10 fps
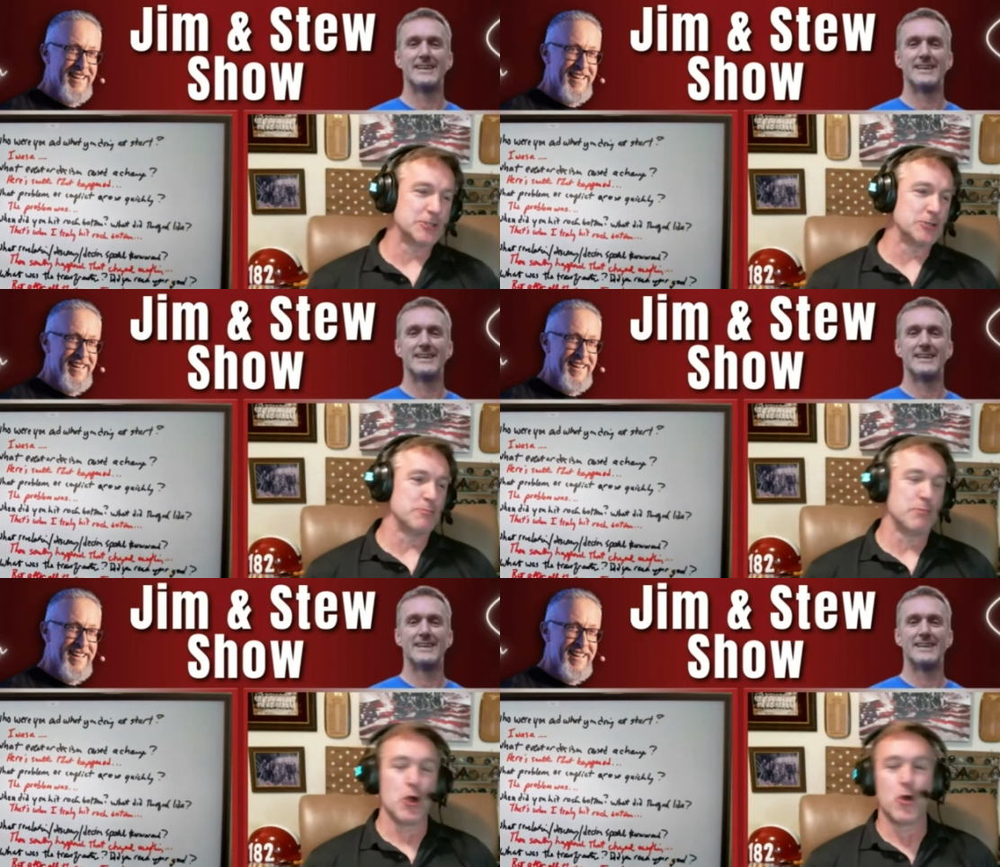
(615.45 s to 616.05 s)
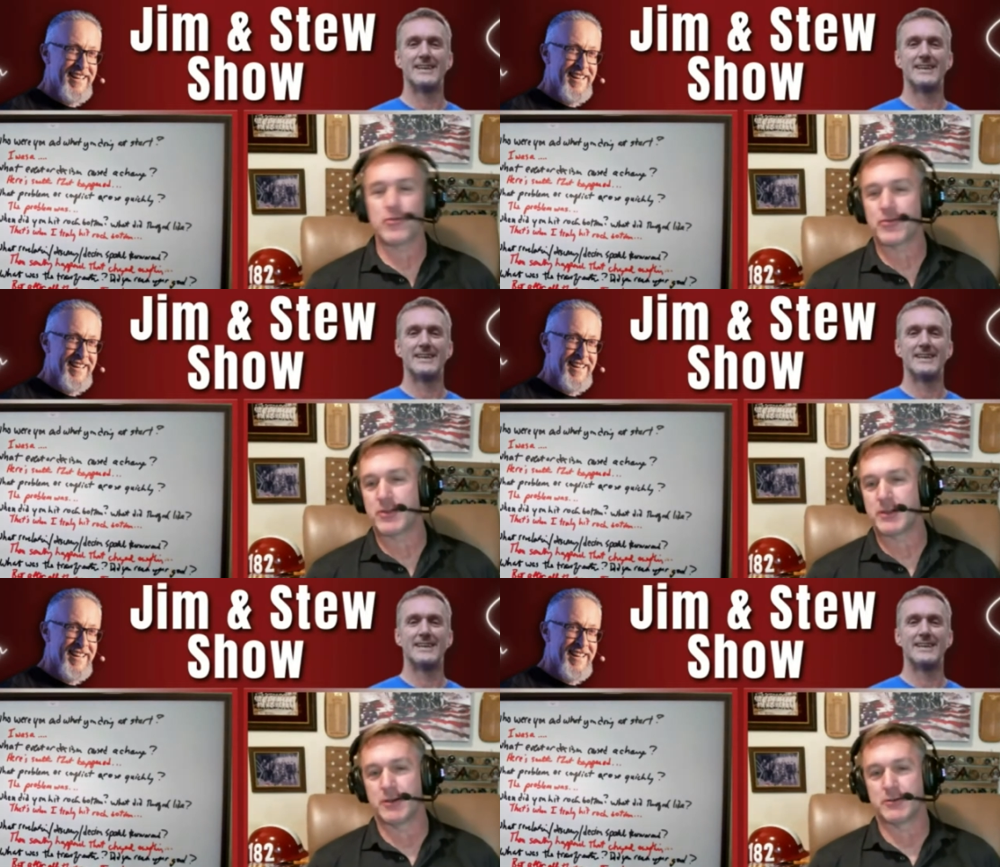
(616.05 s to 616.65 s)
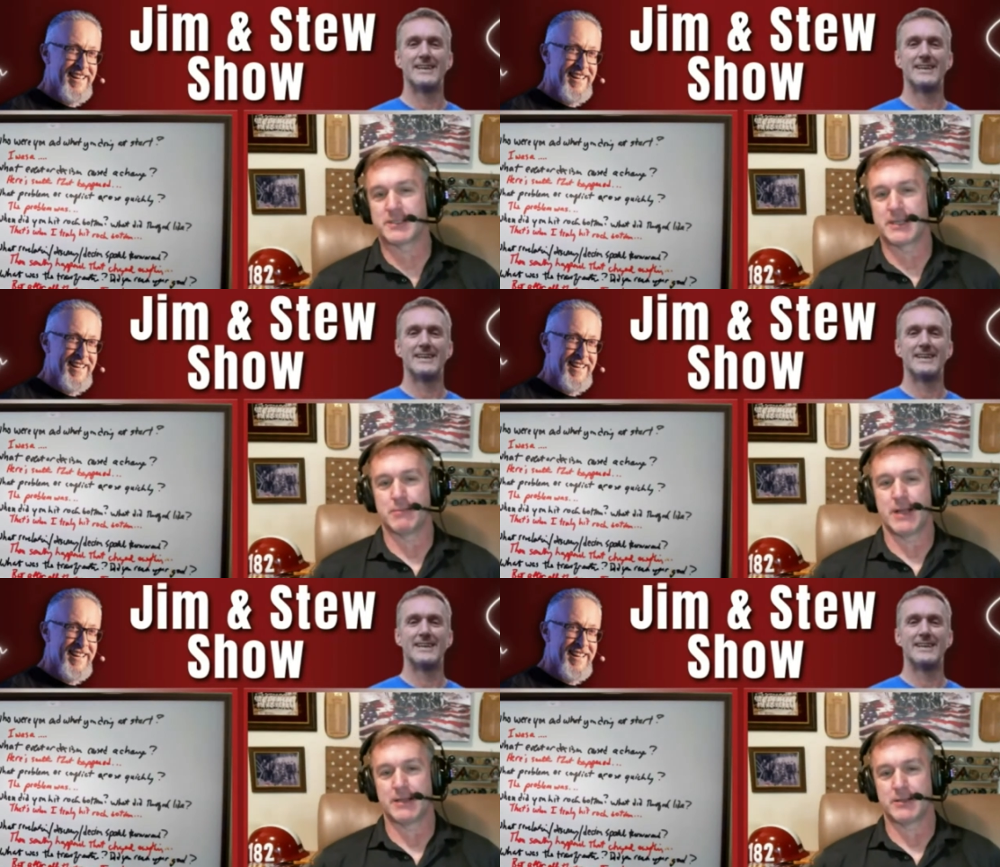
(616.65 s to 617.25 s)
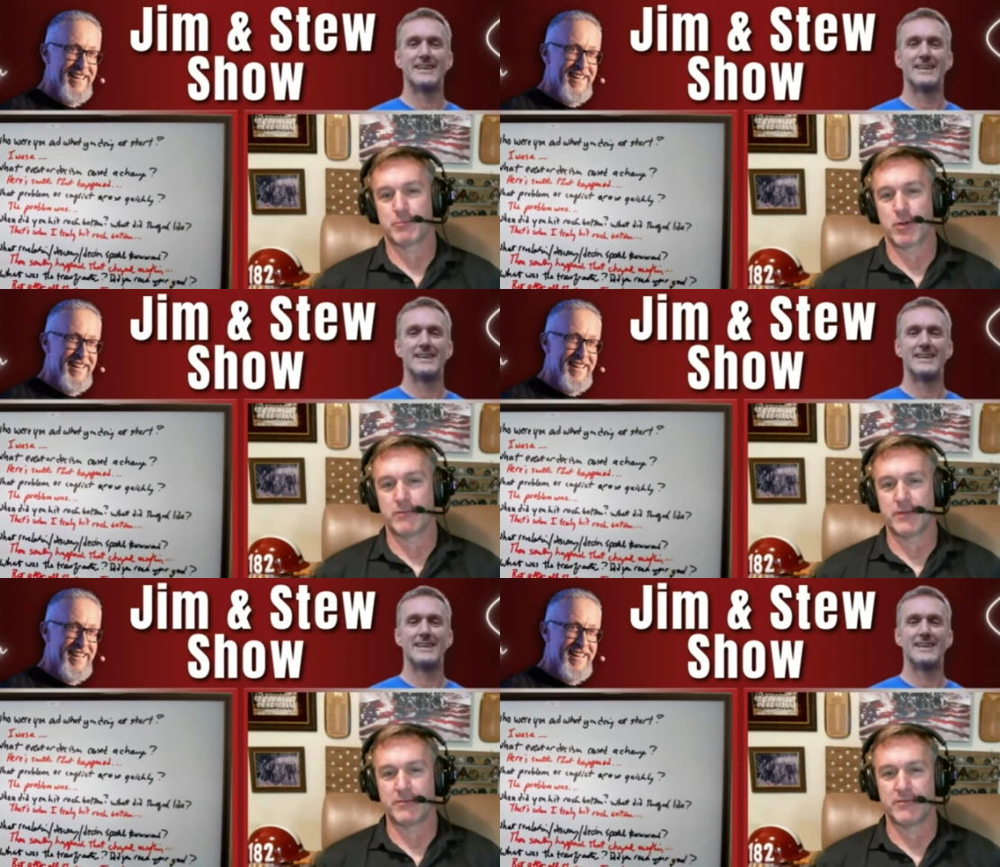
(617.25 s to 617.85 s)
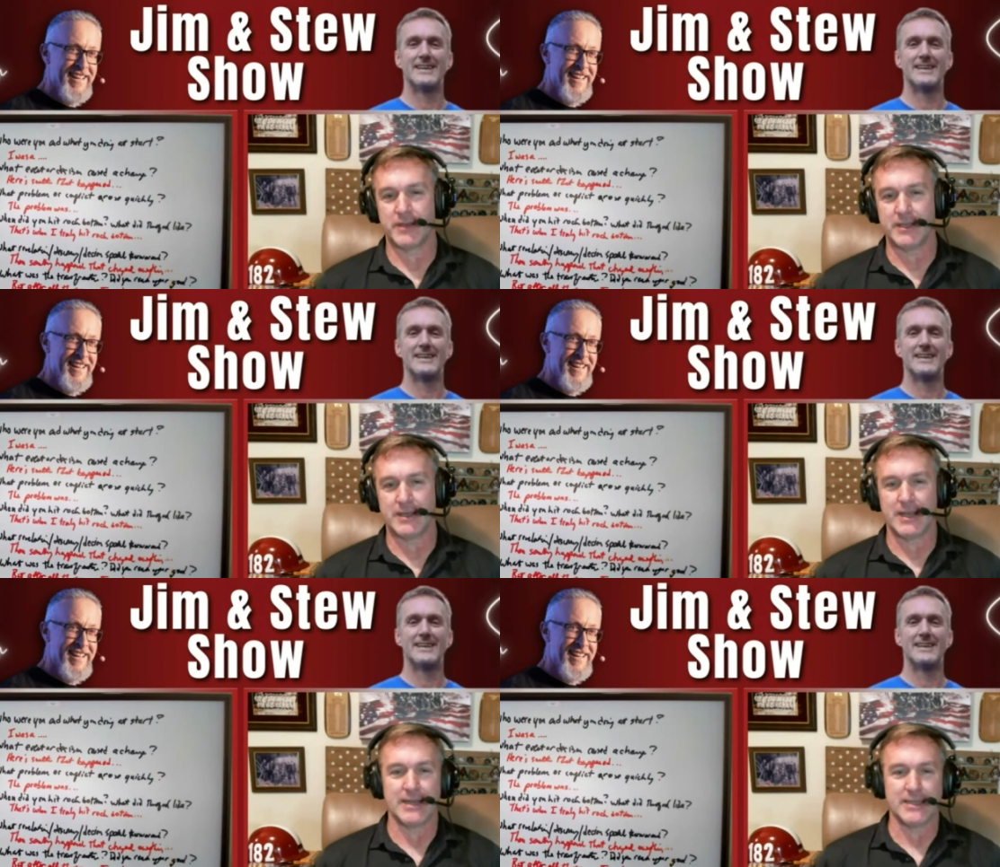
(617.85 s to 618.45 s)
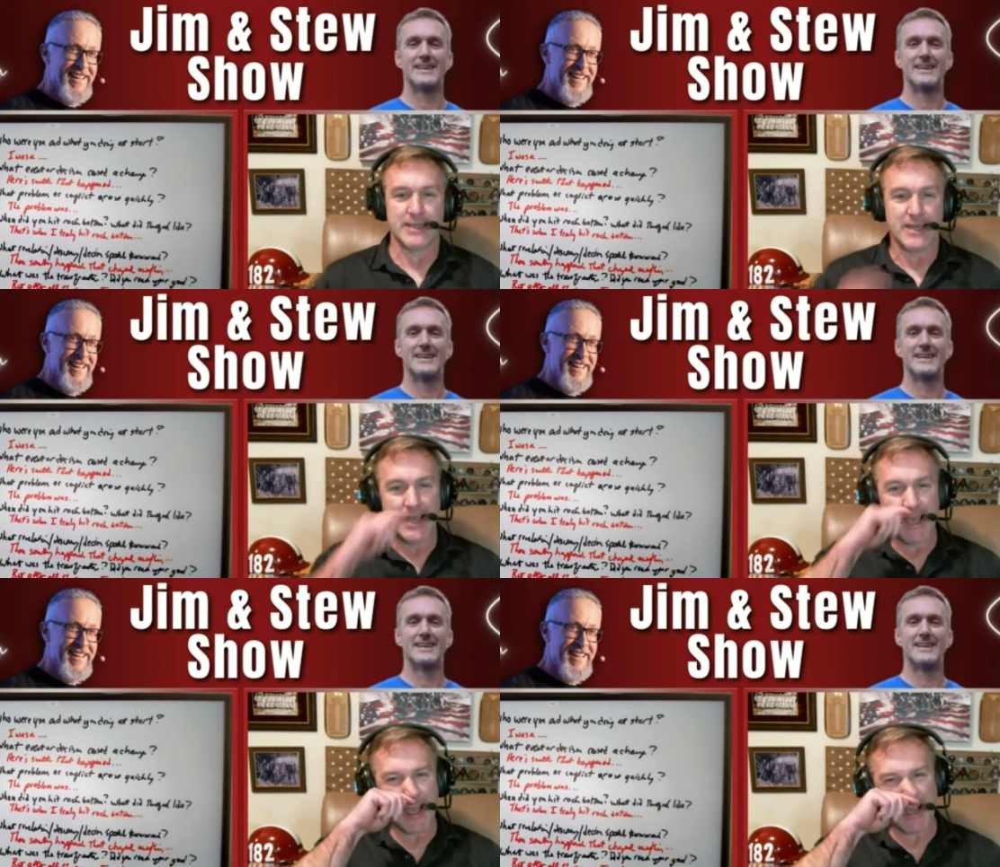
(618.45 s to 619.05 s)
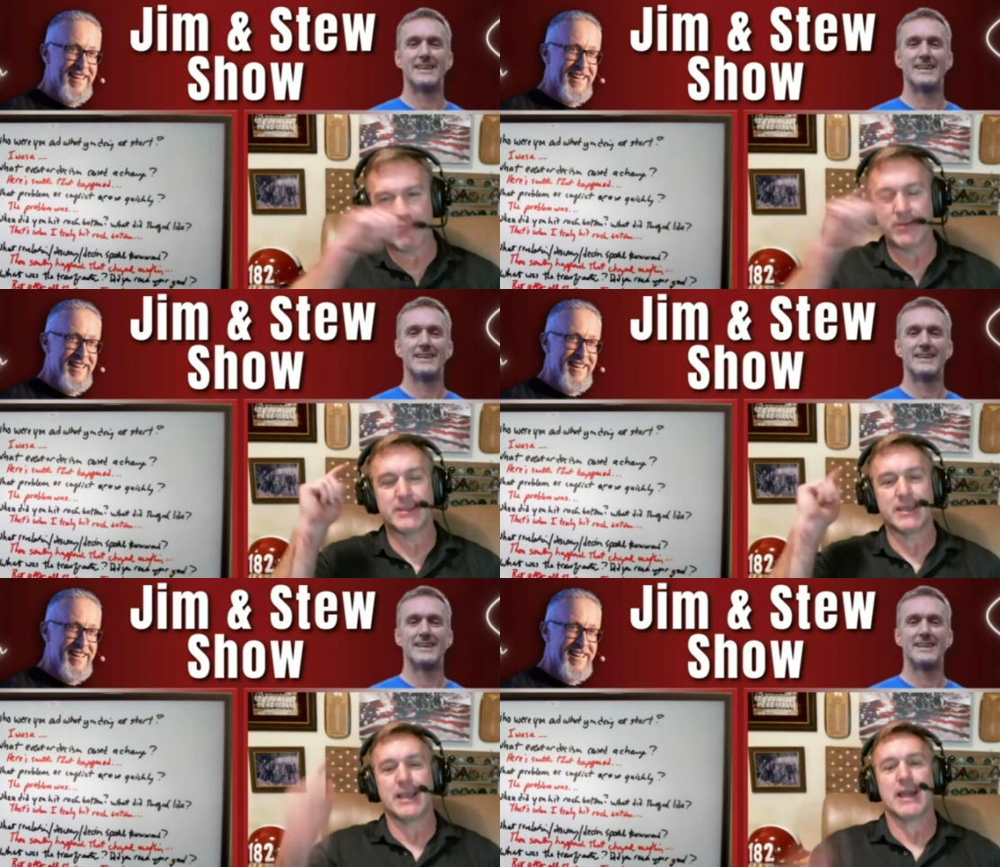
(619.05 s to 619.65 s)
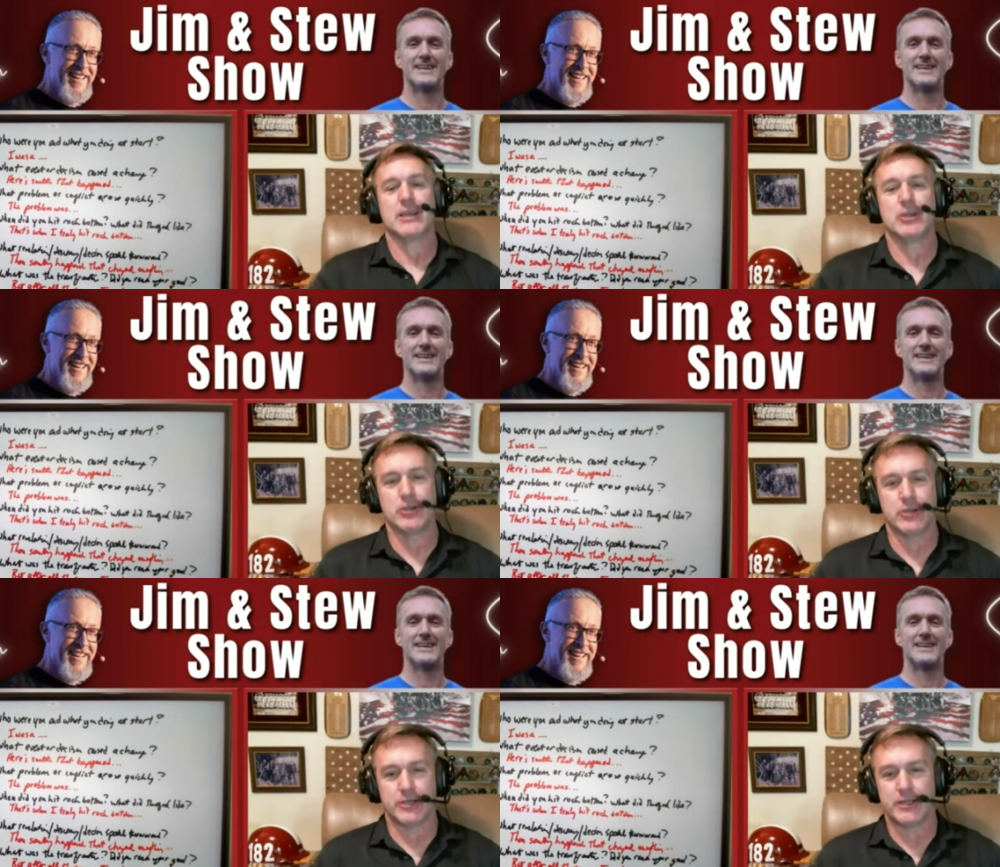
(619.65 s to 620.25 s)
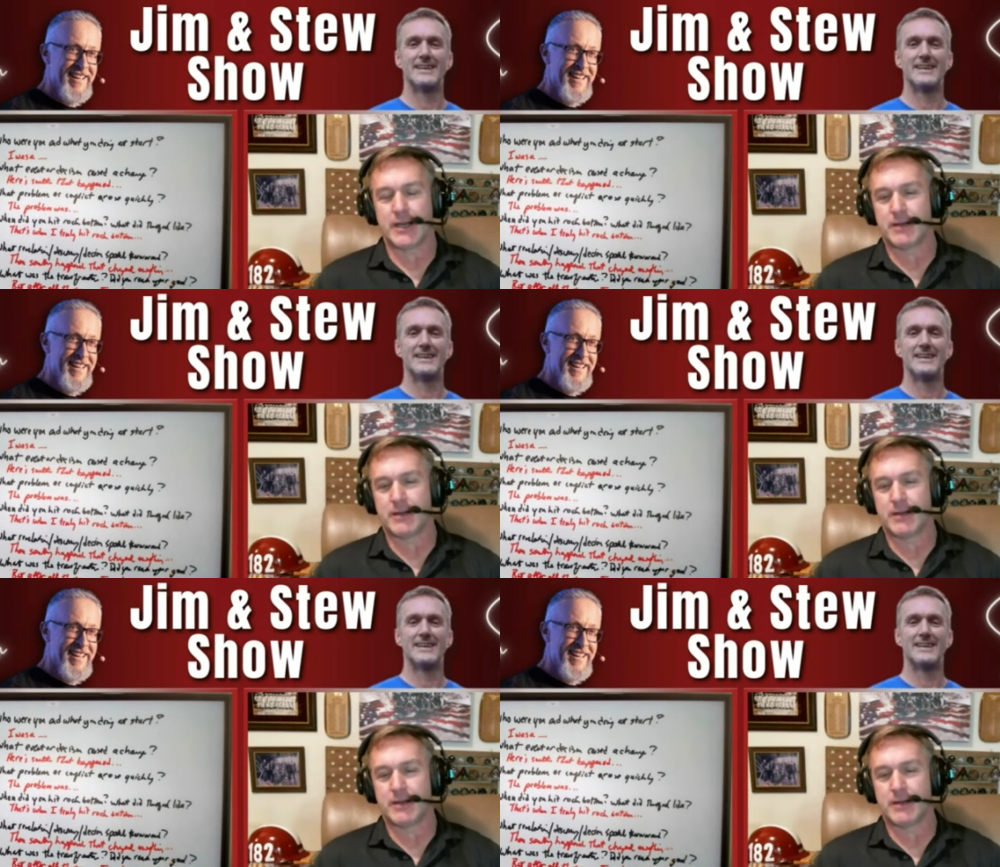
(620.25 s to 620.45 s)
Speaker 1: to do both, you know, seemed like the perfect fit. And I did everything I could